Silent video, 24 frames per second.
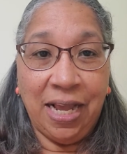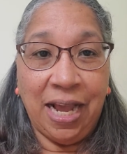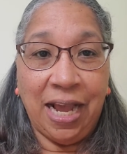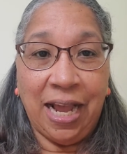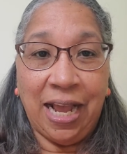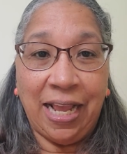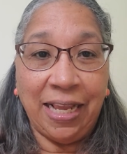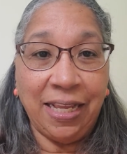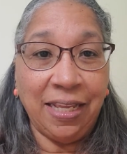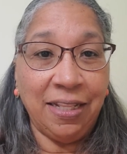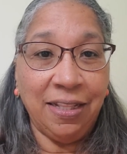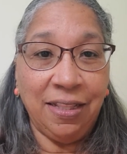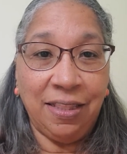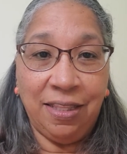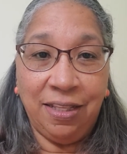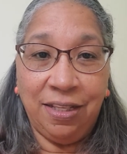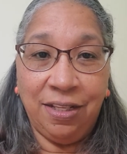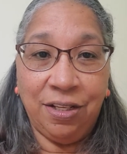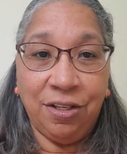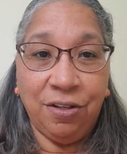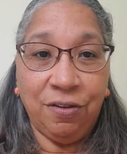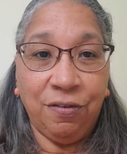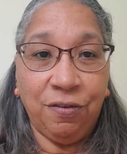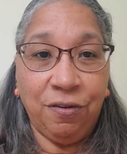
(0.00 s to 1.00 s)
I can
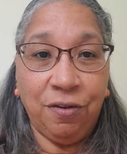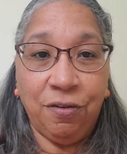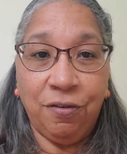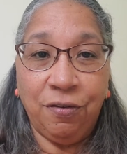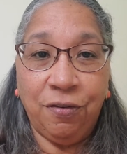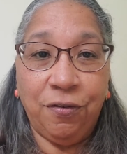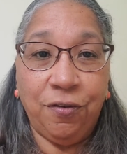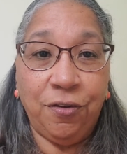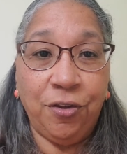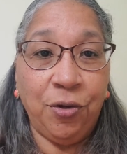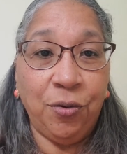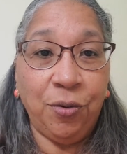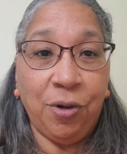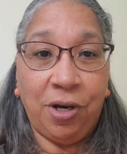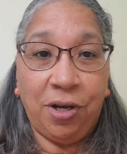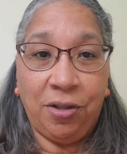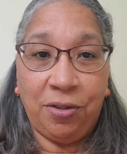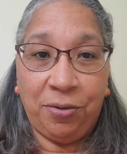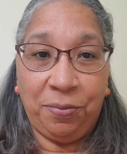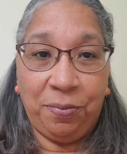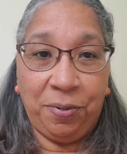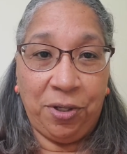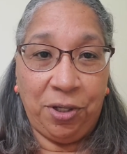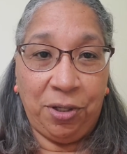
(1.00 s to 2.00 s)
think of few
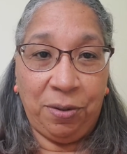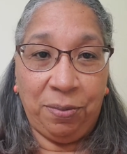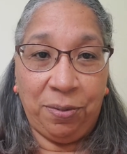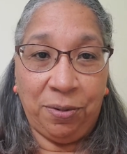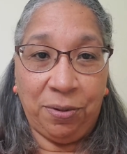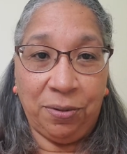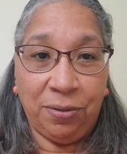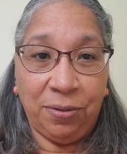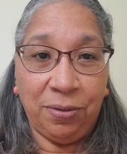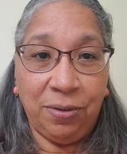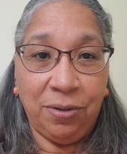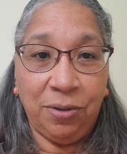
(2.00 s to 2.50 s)
other people